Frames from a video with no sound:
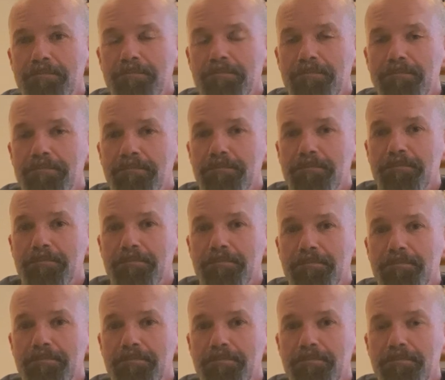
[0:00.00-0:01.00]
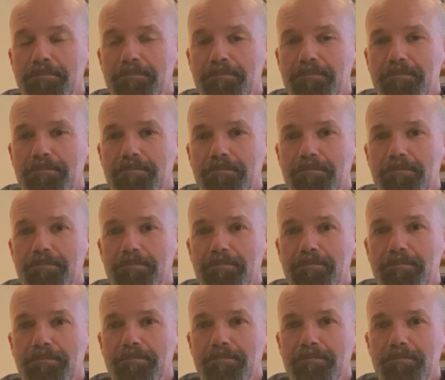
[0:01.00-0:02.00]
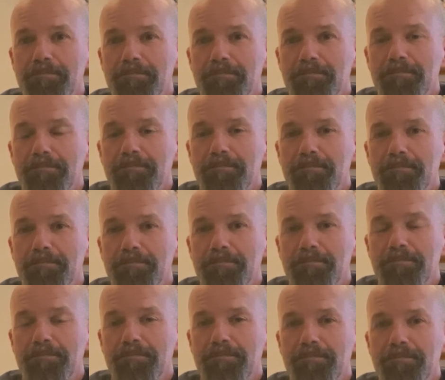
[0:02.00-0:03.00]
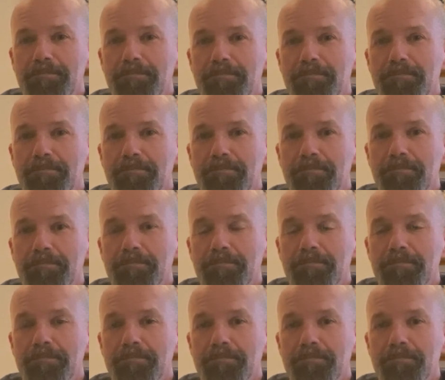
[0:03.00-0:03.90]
(not speaking)